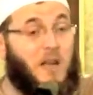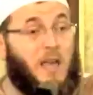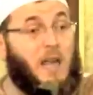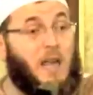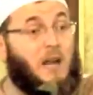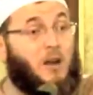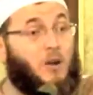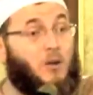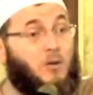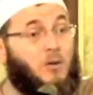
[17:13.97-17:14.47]

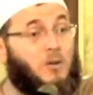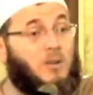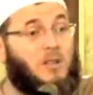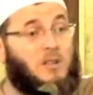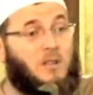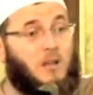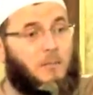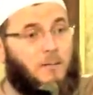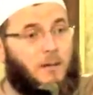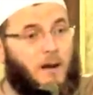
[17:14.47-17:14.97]

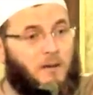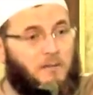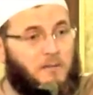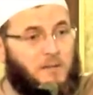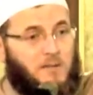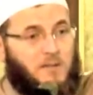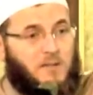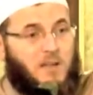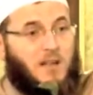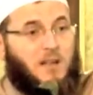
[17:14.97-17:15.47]
including the
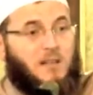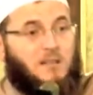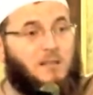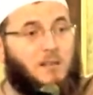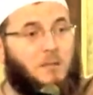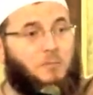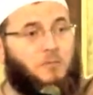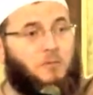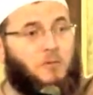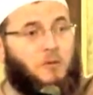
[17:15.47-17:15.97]
prophets,
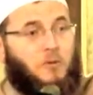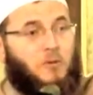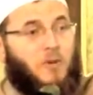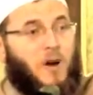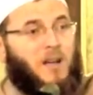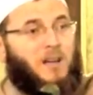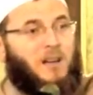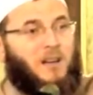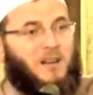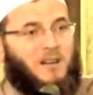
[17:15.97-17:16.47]
except for
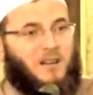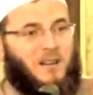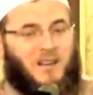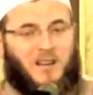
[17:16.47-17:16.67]
one.